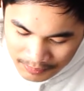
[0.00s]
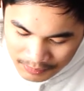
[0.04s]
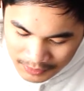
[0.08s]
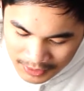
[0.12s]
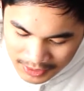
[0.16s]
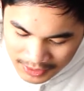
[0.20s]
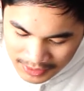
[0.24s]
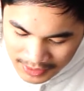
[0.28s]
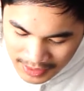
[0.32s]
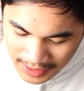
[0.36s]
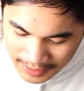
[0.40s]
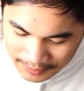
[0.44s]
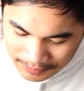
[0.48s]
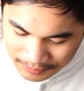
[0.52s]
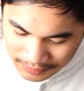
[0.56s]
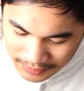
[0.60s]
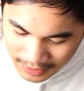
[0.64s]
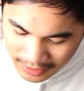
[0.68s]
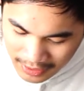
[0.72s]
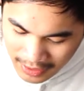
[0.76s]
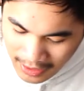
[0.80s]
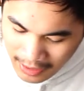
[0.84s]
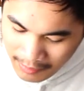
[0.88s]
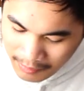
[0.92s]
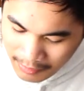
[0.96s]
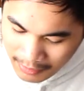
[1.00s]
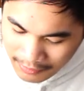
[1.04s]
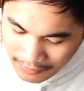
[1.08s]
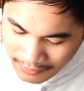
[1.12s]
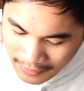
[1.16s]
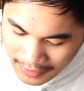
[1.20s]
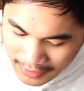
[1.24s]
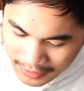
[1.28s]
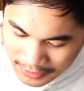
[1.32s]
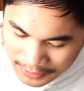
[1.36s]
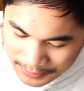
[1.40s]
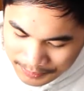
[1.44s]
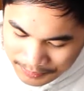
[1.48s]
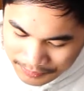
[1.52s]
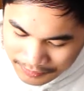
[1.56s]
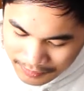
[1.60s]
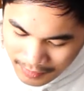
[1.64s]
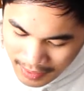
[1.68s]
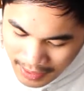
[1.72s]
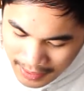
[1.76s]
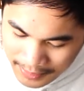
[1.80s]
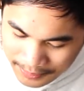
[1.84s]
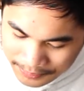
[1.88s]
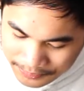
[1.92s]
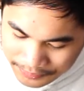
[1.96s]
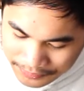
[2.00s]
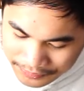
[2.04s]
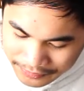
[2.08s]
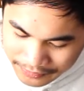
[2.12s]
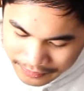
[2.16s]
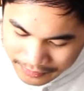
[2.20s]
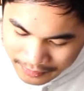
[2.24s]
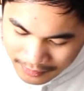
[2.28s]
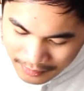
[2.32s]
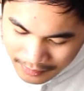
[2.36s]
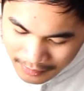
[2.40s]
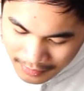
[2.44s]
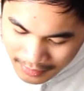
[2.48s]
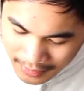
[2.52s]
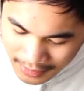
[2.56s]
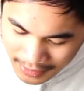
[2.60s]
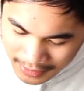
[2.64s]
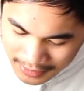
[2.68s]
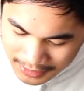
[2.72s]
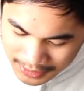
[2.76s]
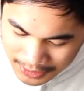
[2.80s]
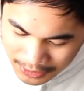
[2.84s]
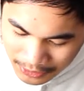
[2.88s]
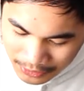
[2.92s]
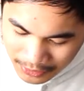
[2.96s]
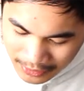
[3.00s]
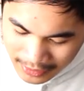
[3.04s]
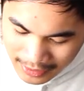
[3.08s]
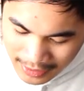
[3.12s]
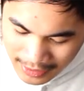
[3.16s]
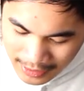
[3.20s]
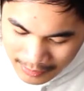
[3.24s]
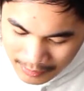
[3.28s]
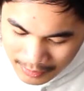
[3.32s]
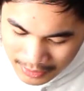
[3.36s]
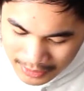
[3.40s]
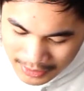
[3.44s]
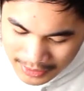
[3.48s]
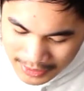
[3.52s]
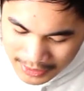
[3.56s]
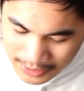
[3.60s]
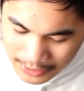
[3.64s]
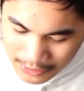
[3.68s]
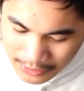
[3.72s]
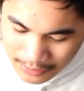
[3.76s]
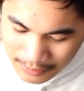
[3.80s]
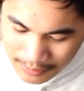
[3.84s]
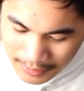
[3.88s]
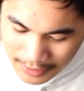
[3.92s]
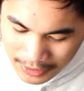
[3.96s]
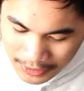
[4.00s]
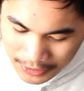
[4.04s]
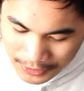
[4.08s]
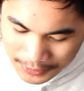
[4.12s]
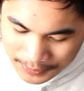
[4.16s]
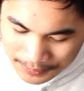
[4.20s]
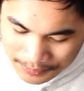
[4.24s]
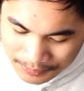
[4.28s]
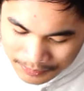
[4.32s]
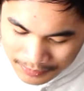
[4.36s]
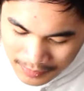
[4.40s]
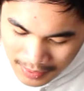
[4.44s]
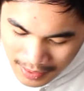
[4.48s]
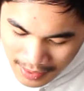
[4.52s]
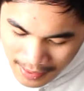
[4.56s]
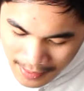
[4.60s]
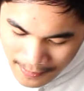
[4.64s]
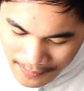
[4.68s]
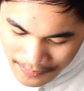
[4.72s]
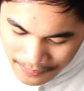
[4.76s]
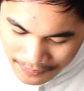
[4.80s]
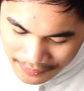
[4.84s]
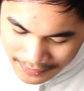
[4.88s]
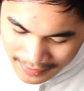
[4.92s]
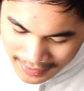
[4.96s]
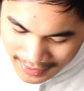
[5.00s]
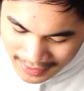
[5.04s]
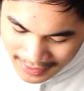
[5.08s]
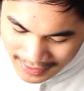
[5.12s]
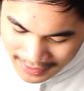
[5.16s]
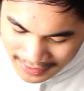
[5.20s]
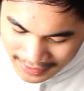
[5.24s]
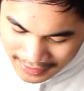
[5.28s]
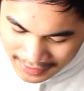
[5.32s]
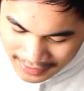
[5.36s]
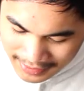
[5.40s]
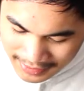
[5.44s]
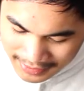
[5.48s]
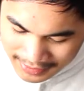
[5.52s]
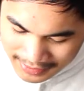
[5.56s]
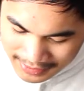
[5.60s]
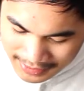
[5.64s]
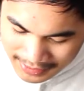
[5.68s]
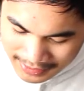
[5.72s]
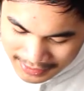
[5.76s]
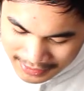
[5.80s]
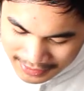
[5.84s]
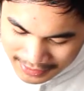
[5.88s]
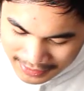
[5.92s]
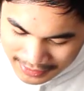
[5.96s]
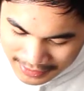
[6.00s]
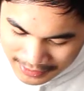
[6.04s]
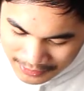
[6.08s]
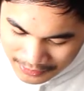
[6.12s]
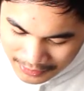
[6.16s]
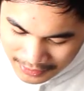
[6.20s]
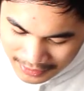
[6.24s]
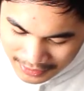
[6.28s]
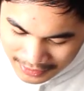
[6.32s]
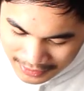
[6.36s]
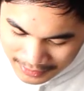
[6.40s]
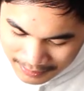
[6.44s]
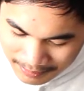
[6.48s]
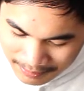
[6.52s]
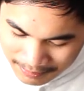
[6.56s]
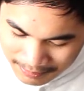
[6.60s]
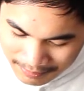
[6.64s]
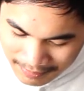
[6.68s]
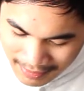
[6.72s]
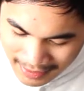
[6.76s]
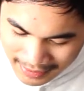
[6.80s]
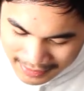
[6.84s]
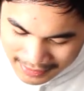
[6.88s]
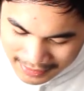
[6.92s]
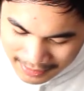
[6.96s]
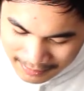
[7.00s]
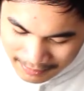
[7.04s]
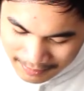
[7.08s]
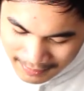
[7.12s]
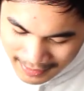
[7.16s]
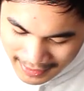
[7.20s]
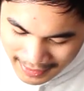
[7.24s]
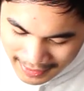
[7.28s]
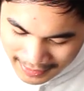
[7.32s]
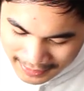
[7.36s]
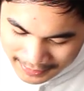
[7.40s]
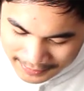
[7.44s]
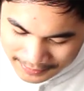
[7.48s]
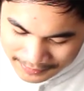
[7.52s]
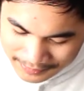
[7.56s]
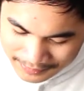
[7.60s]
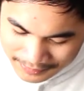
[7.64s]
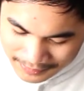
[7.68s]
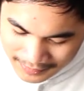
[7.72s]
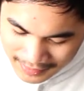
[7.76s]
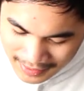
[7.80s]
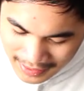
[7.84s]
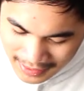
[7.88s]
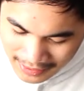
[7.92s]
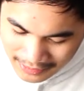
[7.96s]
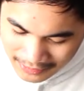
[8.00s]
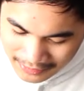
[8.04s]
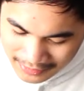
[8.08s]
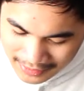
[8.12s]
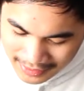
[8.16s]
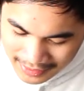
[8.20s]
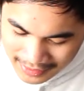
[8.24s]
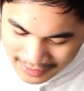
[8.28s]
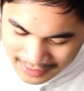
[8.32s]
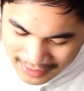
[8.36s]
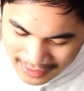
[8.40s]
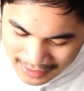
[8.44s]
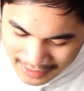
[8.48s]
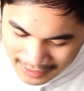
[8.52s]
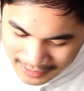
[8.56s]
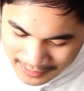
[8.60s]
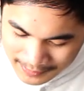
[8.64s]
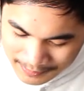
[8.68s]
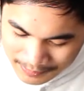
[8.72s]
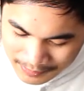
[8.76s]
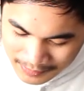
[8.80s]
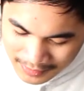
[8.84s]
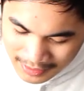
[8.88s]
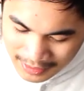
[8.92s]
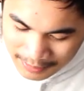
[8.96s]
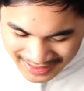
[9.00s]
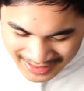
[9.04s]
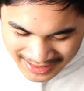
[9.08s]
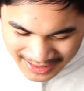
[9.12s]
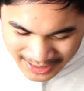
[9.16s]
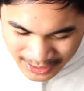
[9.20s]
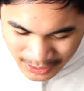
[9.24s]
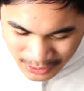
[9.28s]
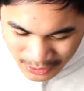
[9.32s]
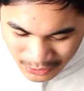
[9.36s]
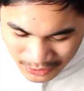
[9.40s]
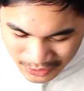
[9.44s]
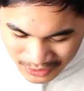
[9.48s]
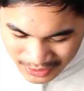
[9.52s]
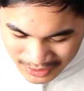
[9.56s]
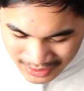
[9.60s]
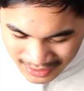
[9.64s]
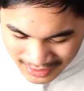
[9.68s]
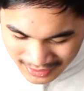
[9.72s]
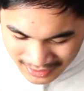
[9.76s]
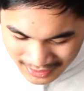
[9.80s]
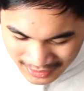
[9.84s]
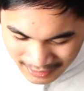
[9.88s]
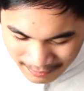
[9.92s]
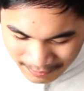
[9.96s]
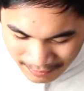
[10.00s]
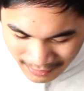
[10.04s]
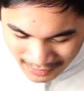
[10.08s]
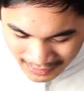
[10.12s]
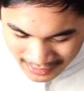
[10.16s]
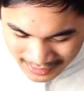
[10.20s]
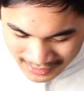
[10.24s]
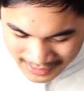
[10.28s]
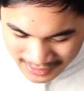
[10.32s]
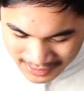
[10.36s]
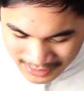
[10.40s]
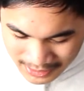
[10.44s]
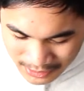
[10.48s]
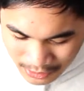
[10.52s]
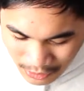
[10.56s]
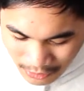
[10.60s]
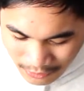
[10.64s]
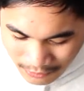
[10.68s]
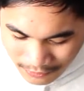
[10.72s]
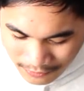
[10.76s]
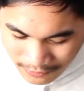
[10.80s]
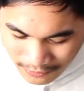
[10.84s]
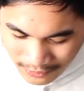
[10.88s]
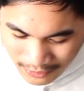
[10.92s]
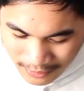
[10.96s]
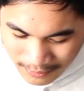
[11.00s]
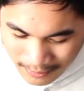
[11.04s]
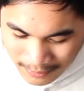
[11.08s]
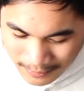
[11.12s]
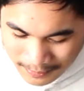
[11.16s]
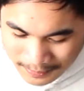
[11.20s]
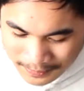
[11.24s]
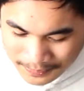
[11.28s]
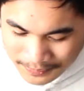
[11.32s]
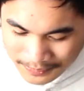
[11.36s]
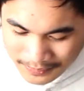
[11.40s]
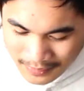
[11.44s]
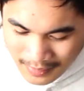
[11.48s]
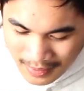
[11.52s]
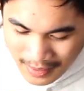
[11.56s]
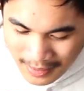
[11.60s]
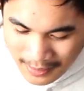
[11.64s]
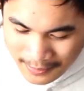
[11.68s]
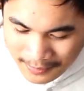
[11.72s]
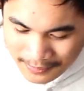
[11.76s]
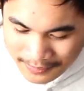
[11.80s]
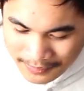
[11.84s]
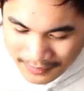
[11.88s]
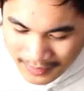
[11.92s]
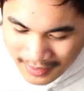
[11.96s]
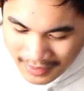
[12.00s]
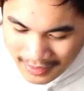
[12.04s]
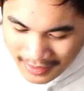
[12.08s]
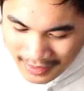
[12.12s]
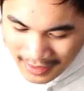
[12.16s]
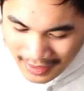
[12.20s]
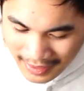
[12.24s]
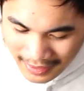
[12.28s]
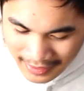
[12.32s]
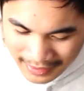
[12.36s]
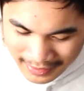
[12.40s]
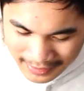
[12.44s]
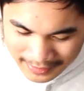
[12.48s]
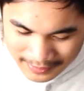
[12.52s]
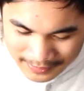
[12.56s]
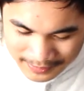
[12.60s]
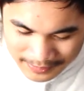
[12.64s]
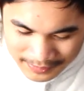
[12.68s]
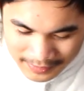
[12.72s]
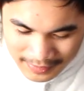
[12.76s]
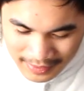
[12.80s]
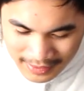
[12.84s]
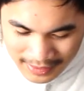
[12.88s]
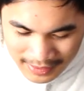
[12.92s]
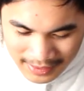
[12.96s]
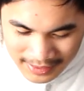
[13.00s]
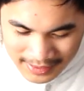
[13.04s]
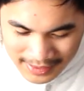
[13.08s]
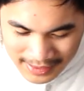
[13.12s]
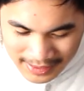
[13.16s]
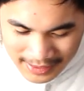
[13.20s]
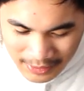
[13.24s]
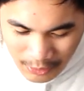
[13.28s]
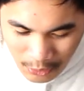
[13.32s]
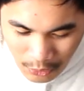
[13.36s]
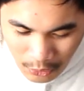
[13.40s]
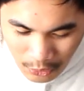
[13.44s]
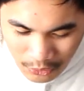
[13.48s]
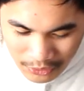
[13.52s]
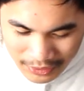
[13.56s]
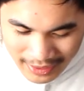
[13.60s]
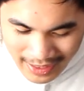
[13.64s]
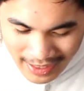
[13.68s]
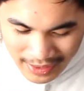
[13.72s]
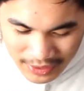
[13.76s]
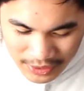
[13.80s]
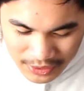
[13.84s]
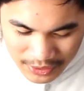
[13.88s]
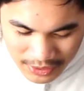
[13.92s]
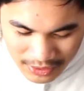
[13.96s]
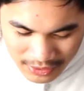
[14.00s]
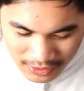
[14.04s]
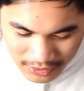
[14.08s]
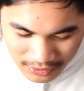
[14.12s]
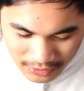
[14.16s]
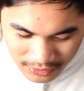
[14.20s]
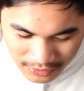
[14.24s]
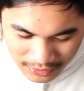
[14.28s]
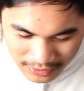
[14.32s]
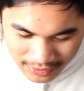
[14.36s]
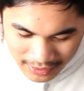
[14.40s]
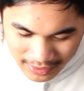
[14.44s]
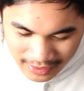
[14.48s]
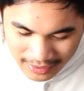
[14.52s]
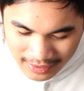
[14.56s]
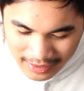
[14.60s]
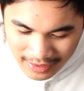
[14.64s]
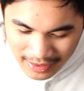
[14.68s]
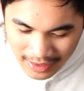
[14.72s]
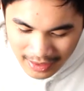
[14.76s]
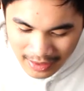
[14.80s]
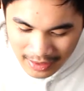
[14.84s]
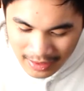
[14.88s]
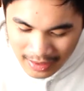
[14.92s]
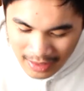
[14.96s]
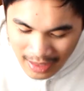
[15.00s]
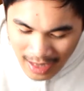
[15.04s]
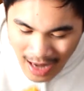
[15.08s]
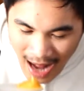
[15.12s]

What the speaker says: Just that the caramel failed. So the caramel is too bitter, and it's really biting back. I don't like that. It's so jiggly, but it's so firm. Like, you see all that jiggle, and yet